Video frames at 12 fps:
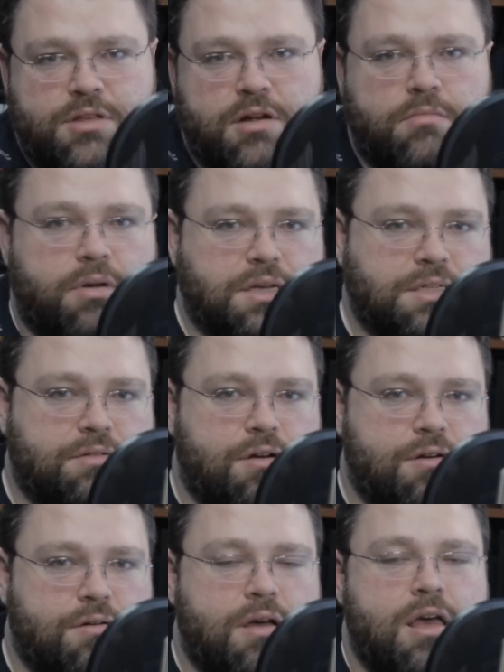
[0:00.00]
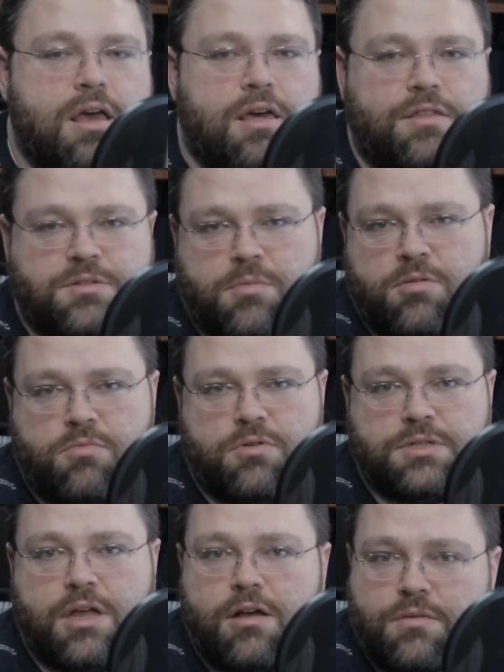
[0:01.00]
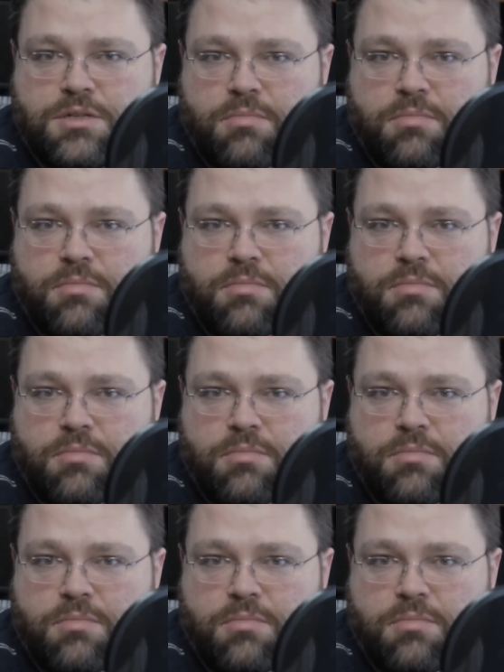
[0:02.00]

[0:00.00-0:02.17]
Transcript: you know, x0, this motherboard is always